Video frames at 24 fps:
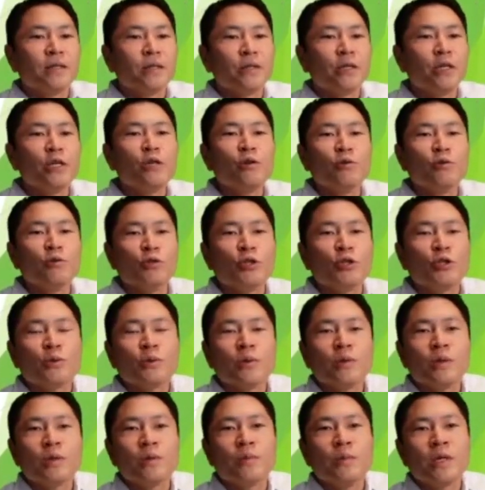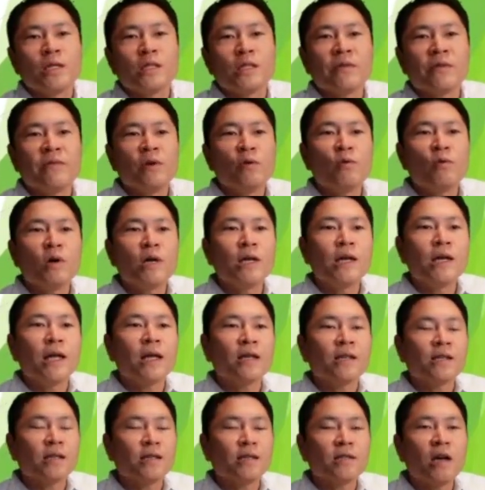huge, because if you wanted to
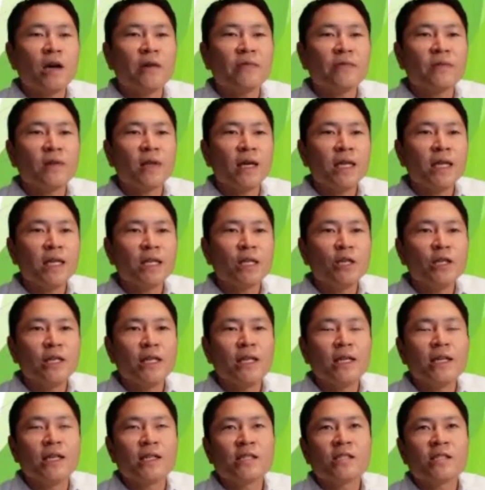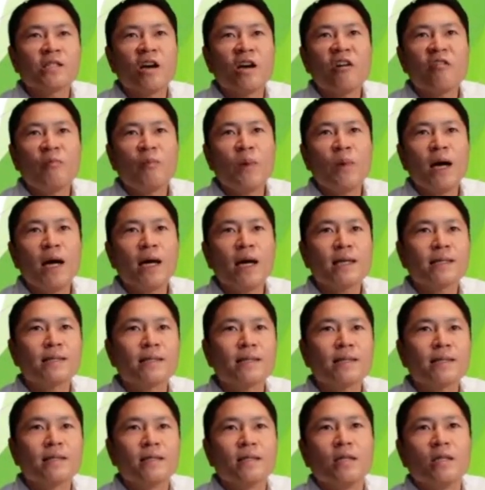have soft lighting, you needed a soft
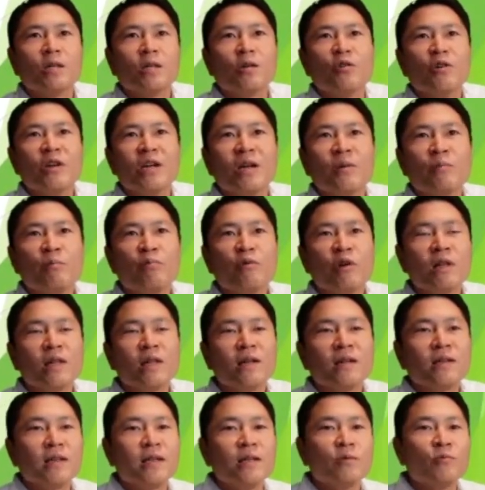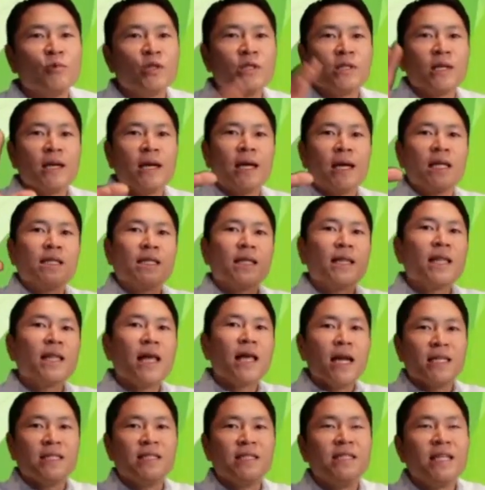box or an umbrella, and which adds a
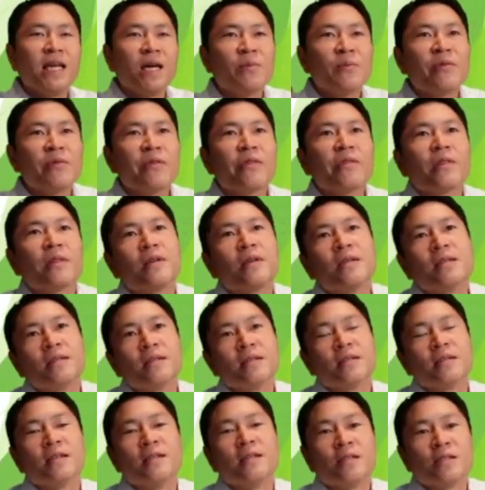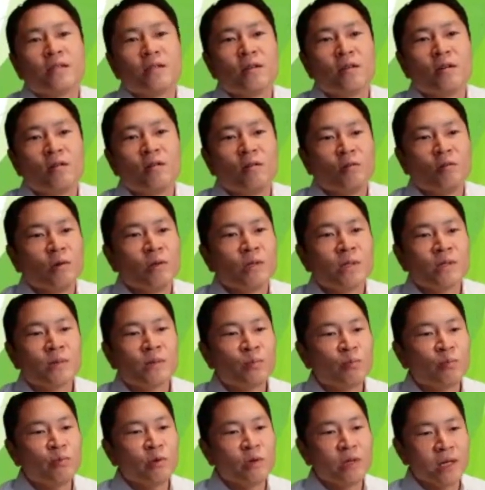lot of depth. And so it's
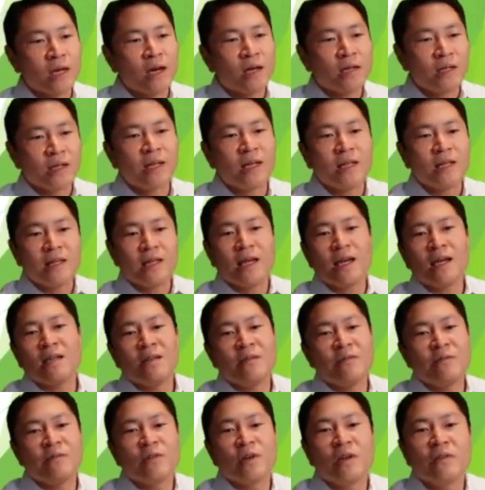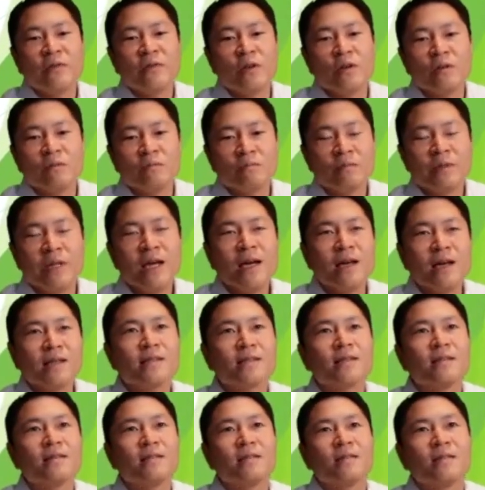really hard to get that in front of your
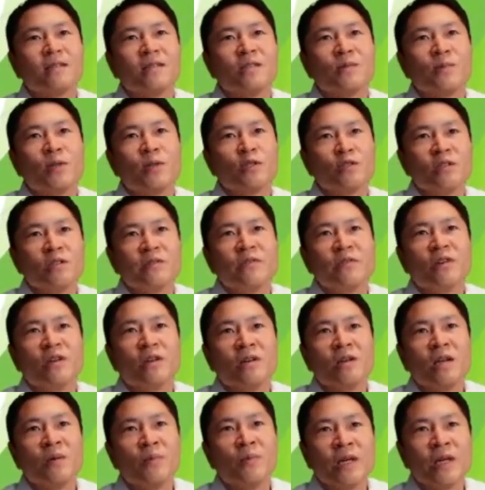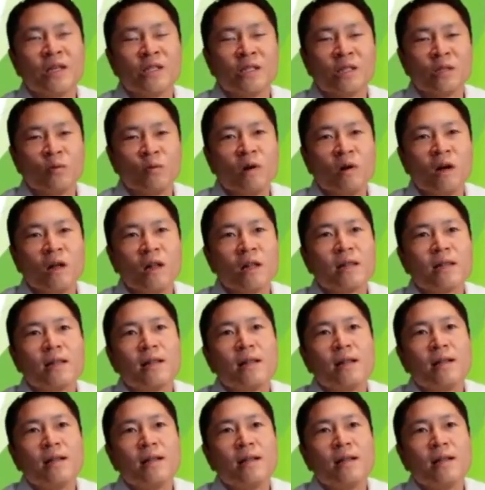desk, especially if you're up against the wall.